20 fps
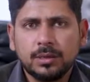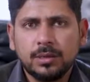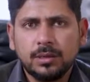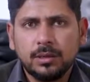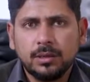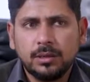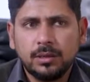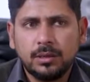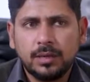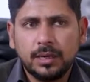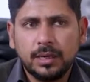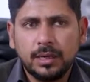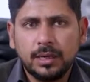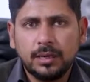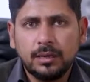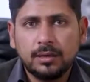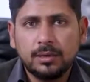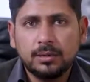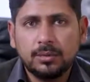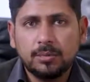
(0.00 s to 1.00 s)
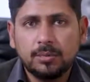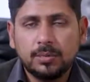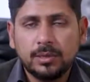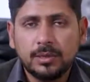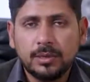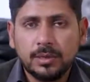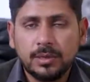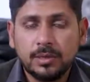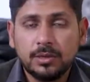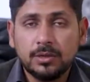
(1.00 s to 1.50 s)
and
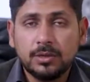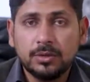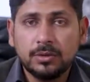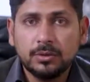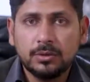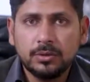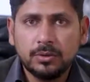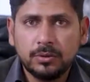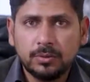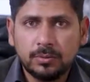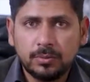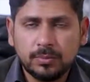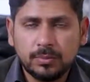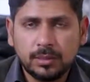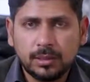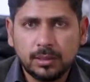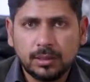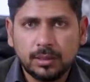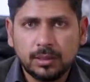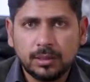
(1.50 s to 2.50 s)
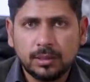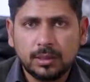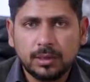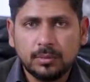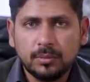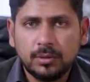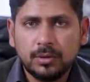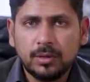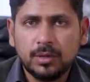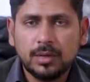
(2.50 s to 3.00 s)
basically YouTube
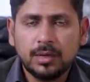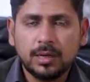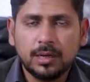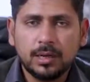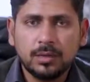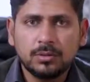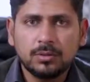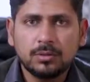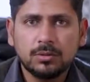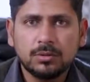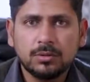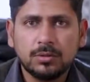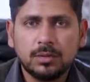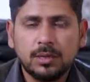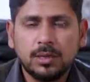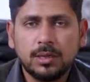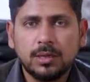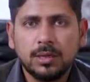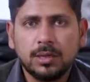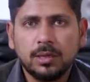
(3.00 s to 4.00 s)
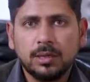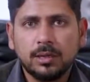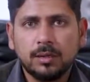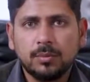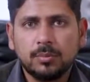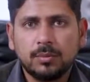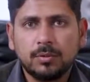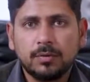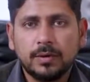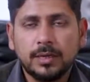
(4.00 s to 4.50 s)
community also
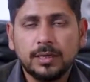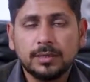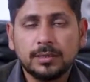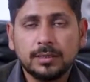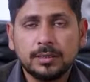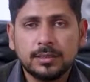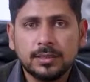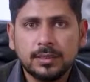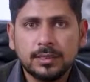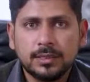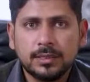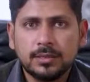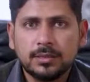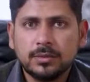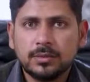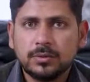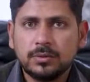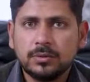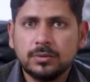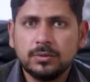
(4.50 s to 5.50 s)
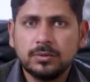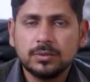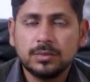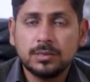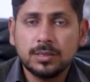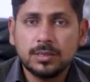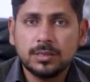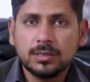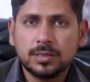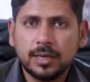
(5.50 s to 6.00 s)
provides suggestions to use
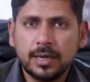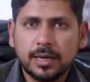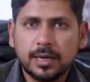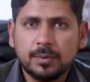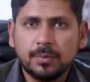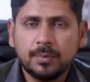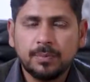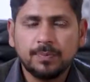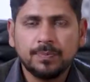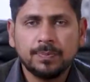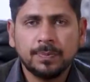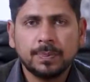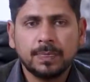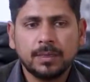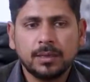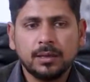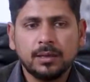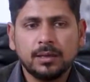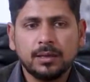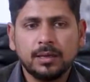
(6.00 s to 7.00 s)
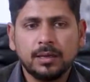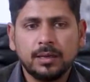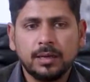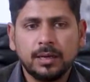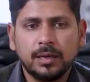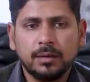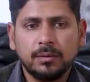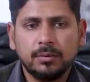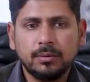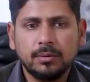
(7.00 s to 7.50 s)
this app,
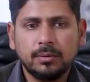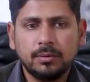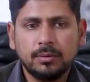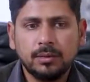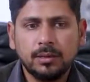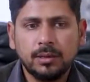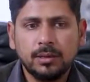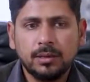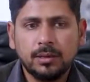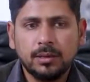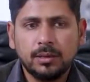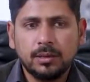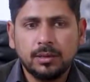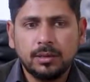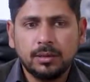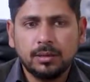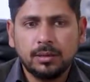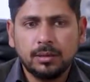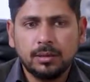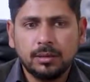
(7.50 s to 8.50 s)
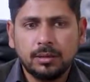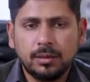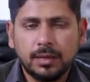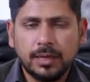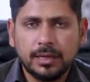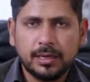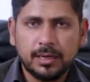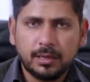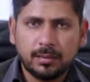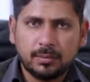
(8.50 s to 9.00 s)
and I
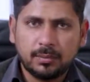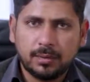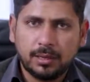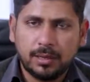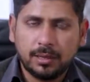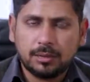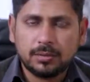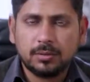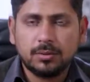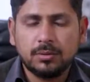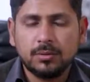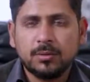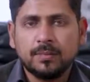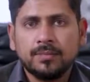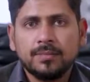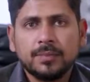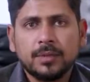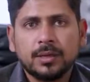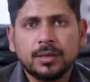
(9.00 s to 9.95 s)
am also